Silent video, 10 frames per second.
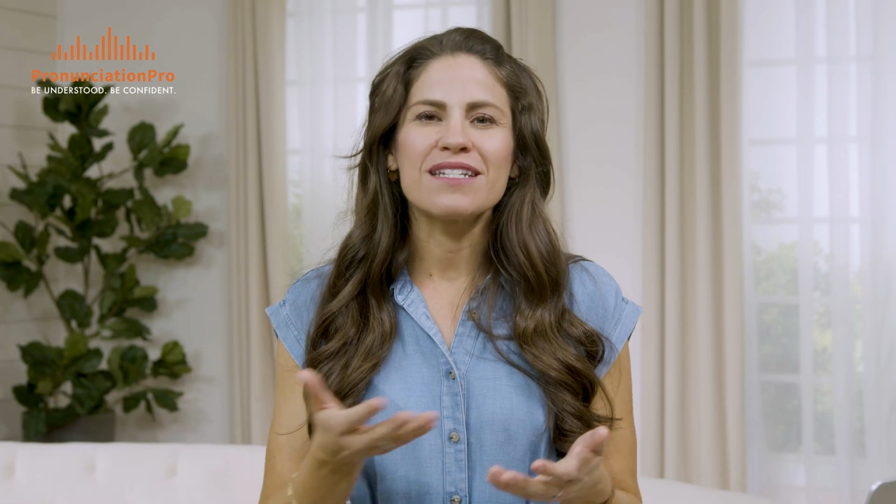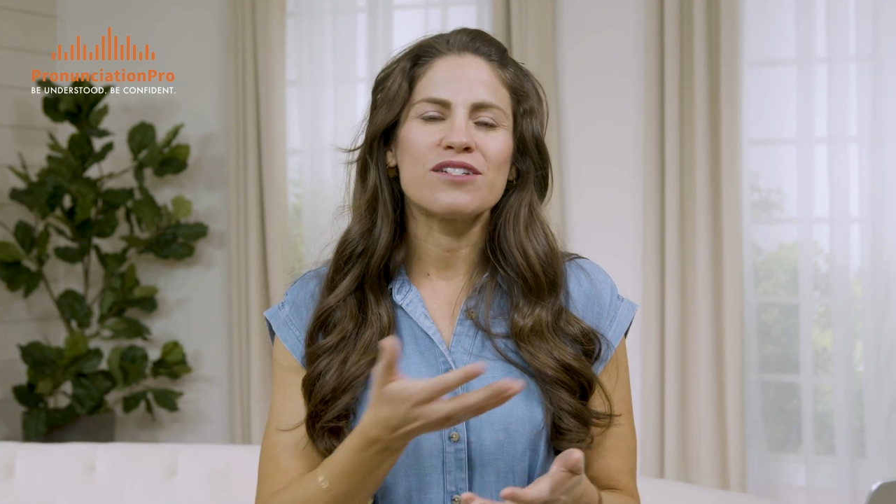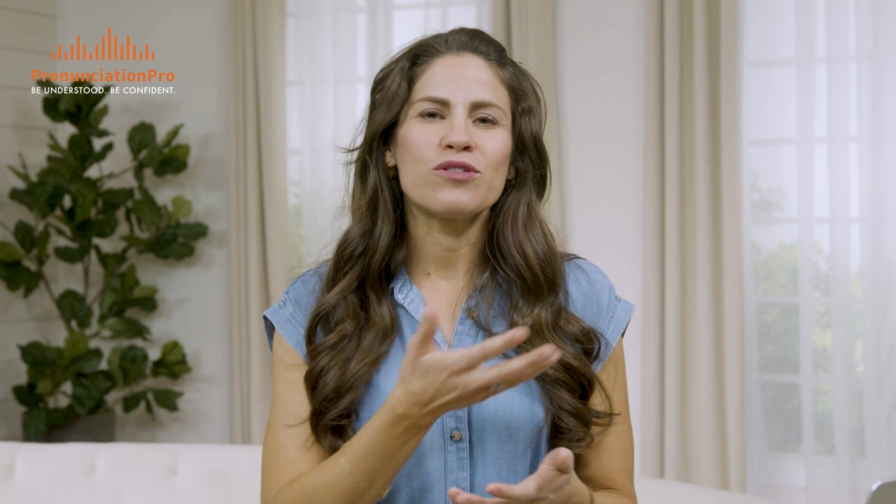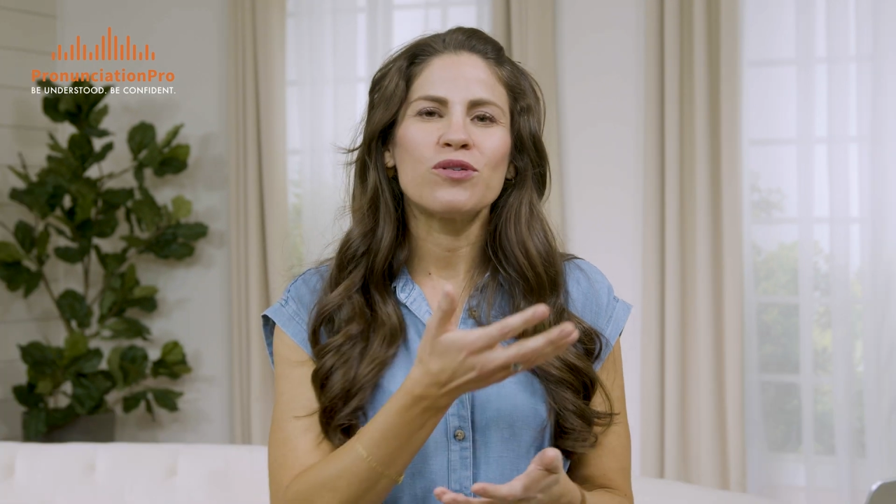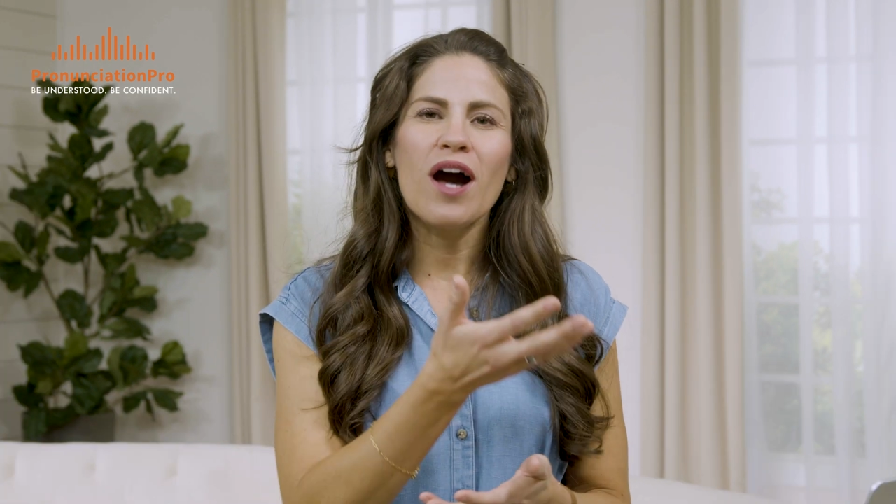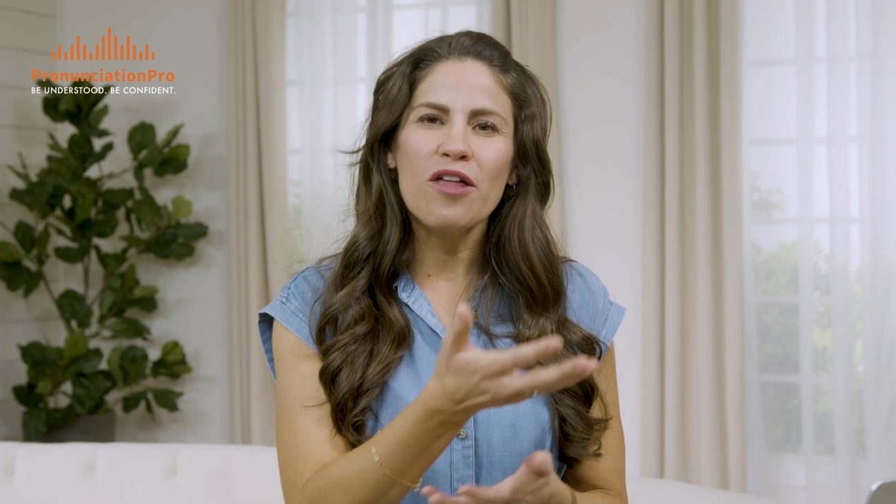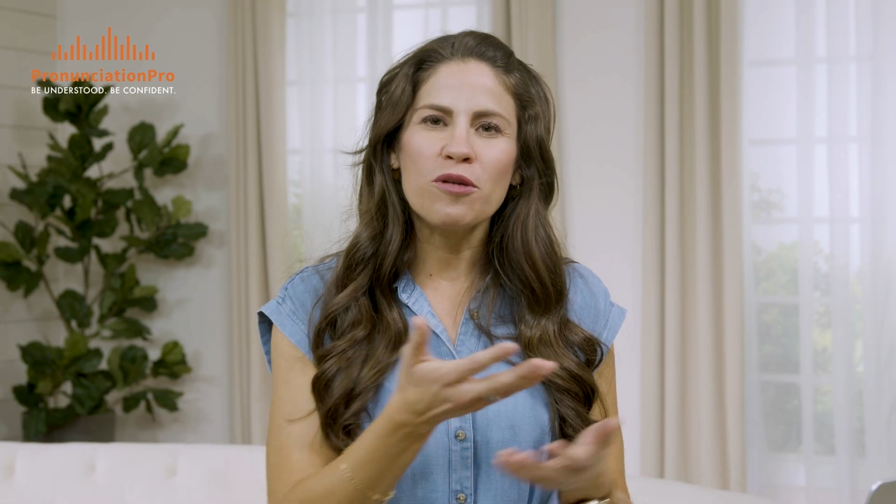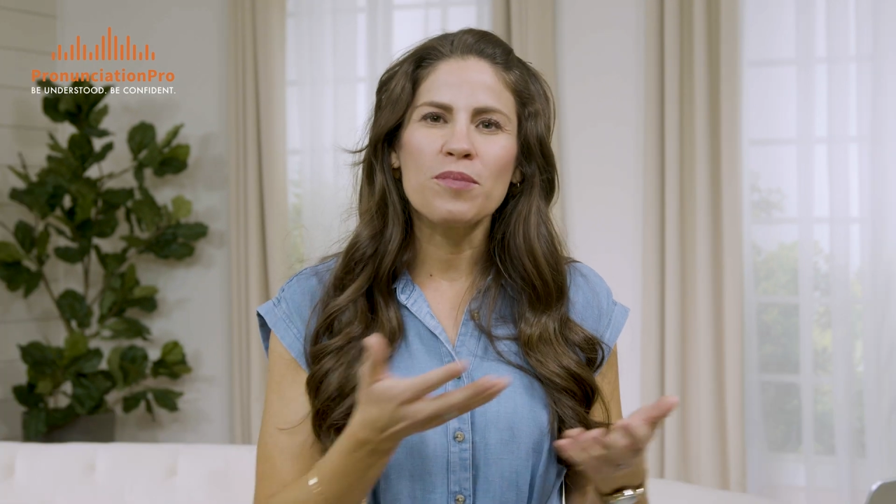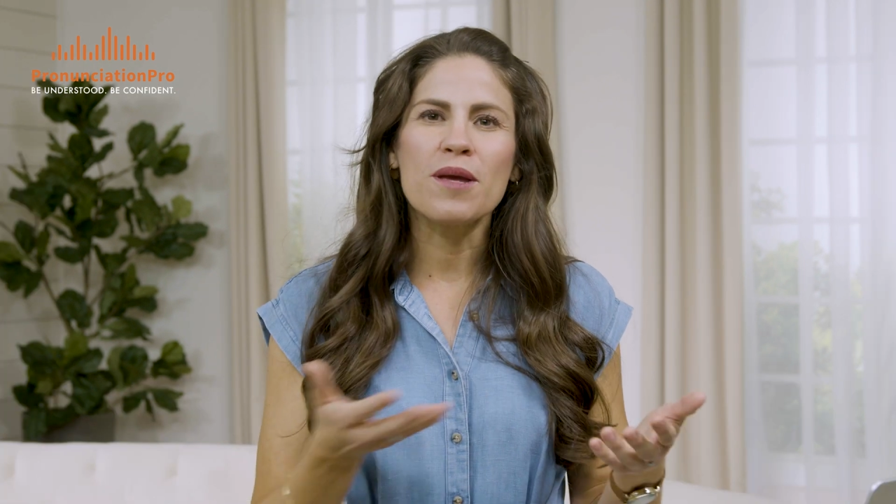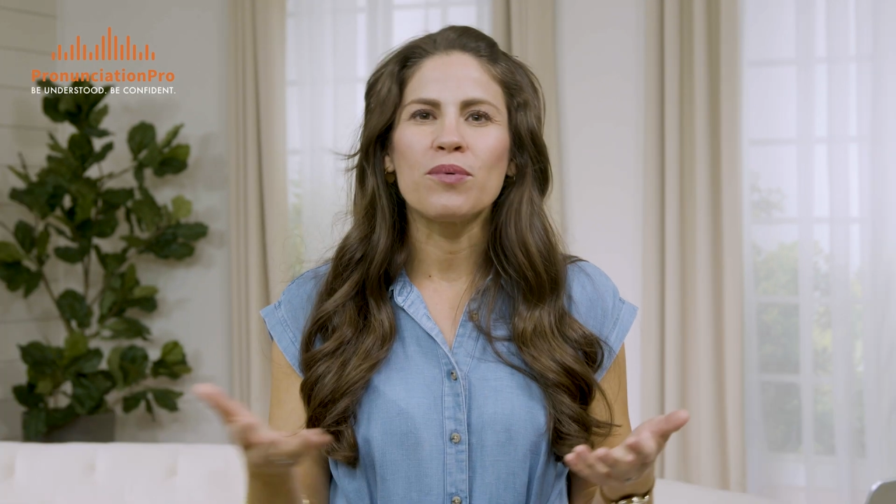to
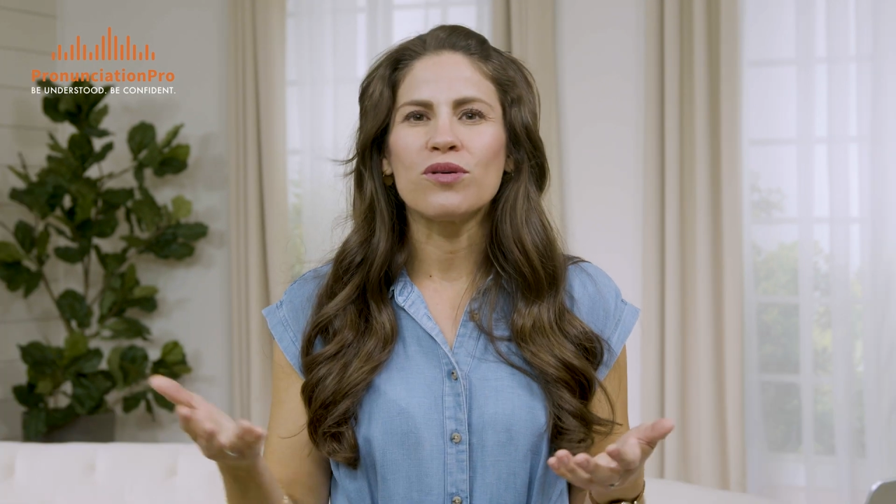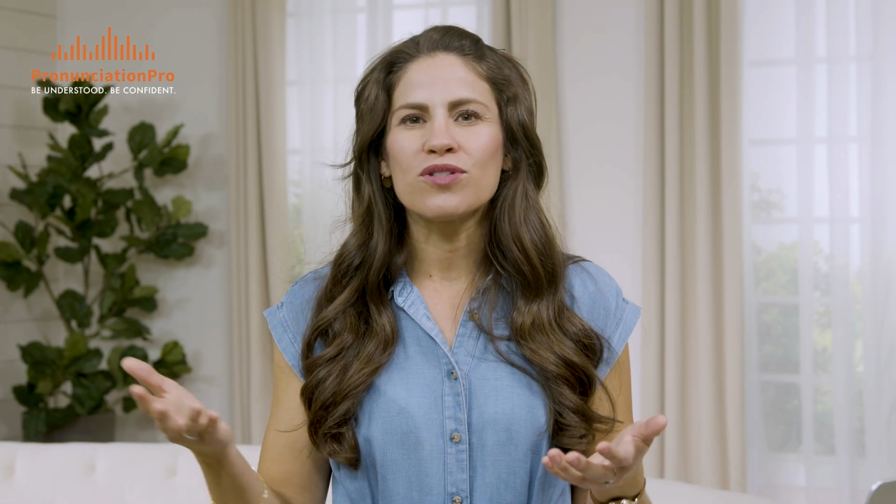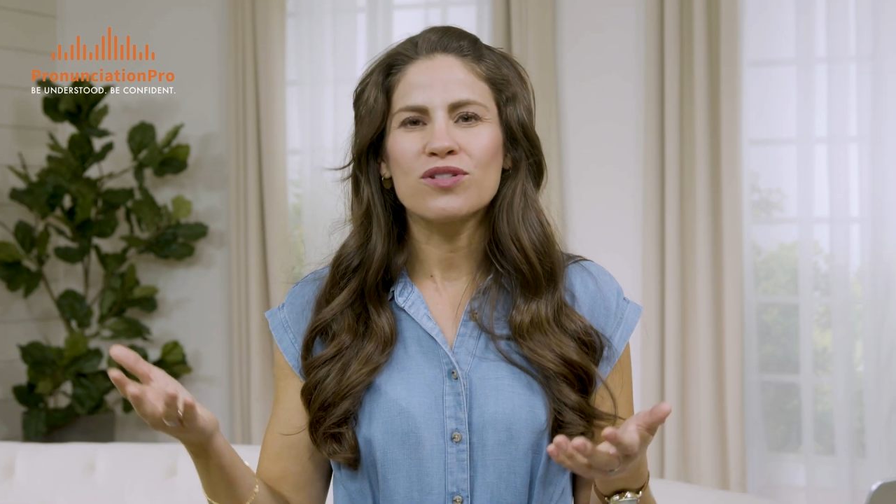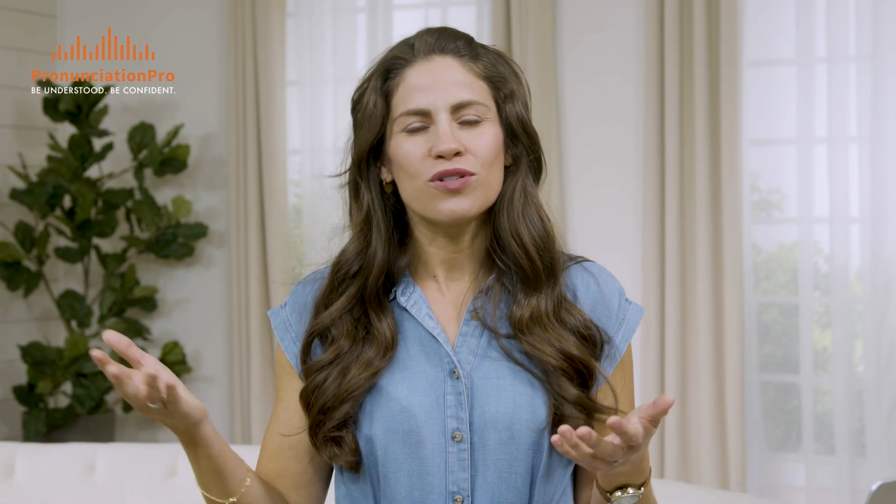other people's